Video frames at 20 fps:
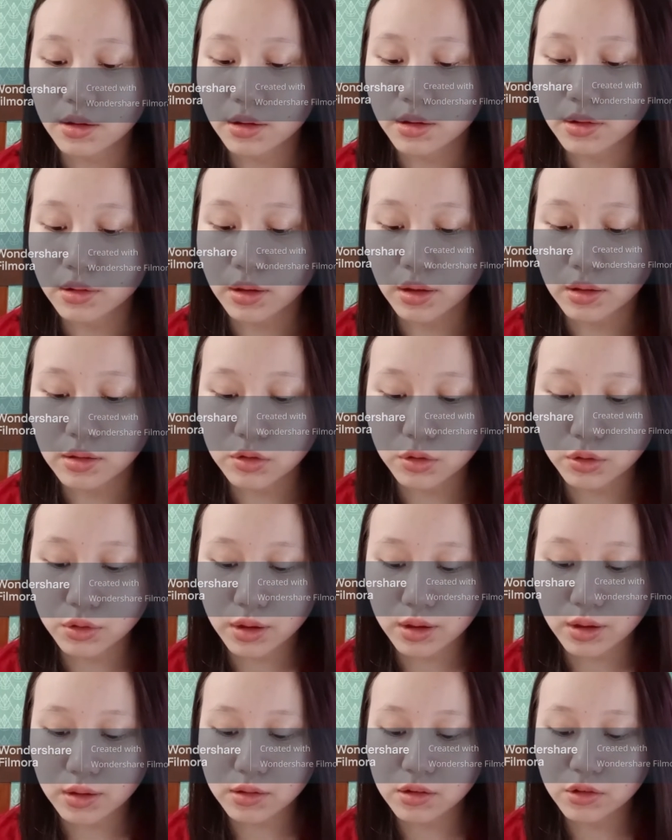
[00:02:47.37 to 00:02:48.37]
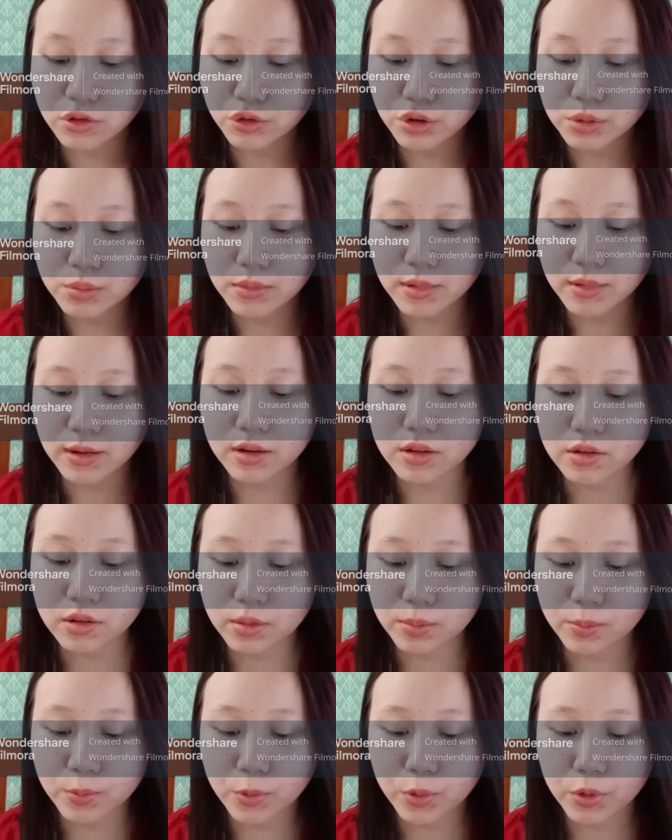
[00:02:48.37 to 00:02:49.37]
Okay, so as the streamlines
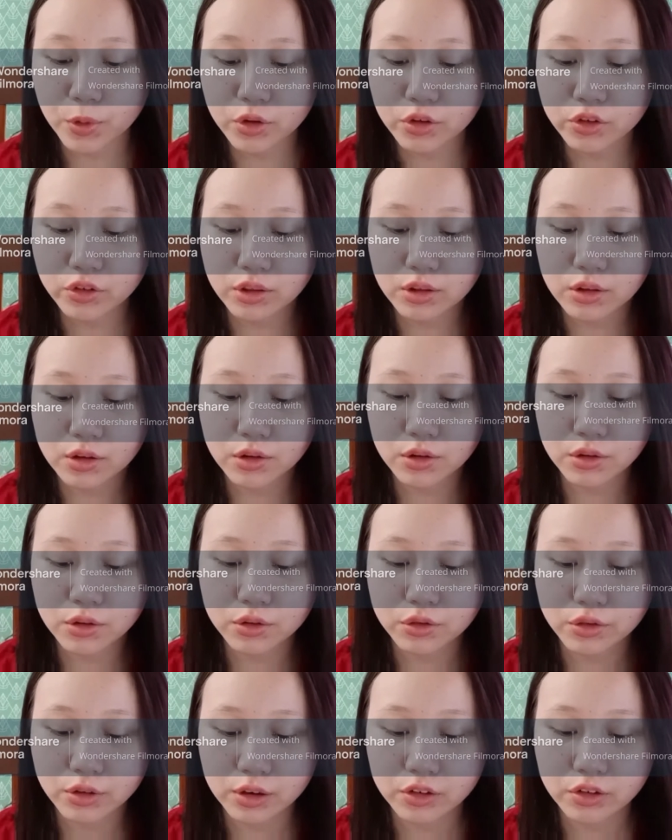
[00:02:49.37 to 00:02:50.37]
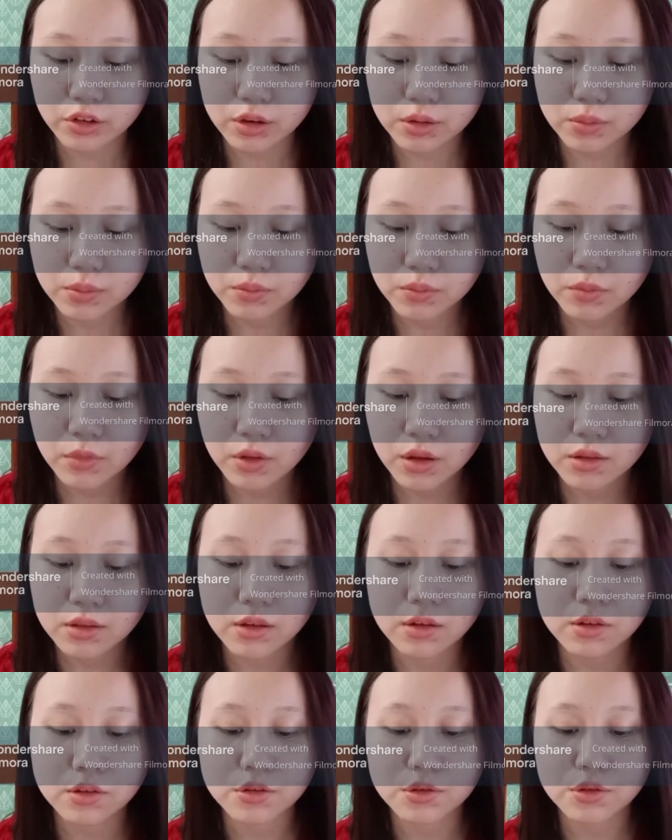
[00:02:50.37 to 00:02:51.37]
approach the contraction,
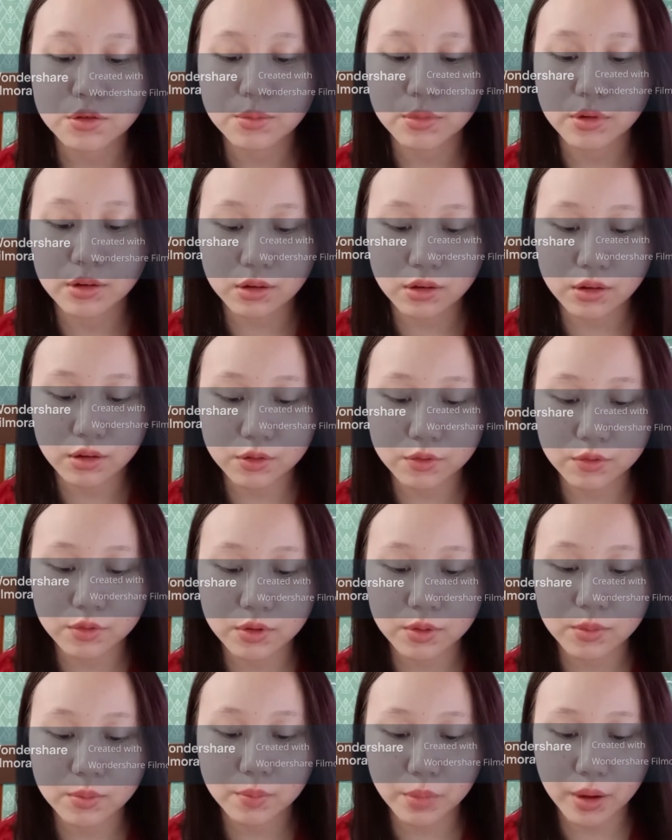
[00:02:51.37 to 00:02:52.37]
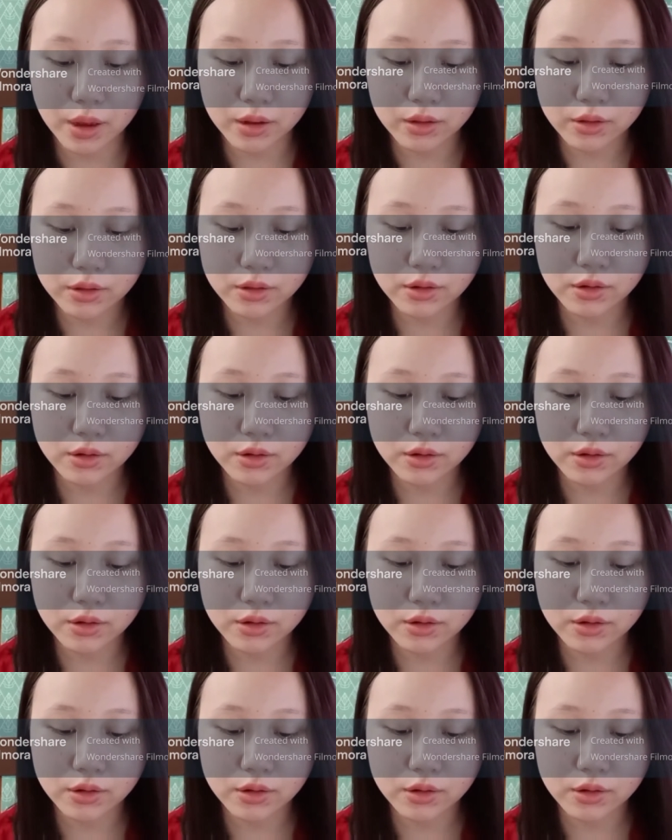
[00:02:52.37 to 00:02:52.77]
they assume a curved path